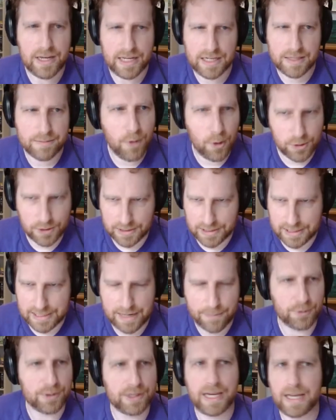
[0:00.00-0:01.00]
It's mostly
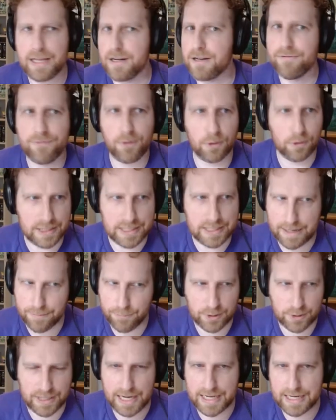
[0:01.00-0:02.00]
deprecated, fully
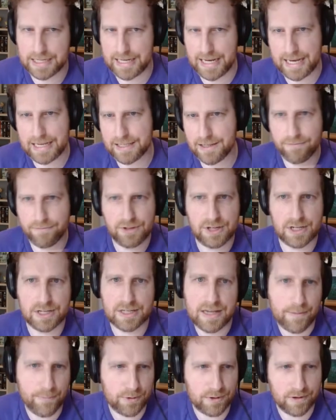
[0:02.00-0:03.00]
deprecated as of
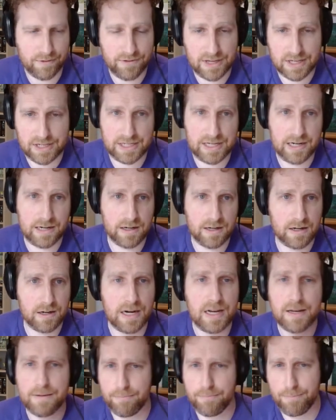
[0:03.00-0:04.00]
December of this year.
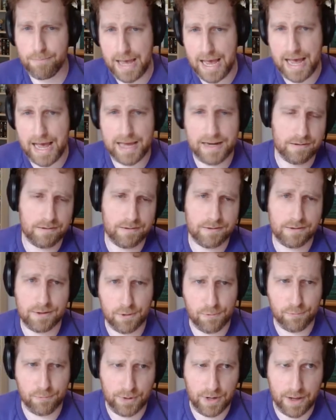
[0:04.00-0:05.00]
Bad,
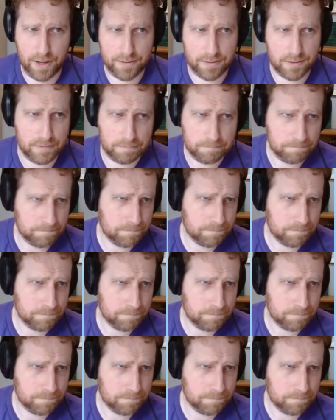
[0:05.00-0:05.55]
don't bother.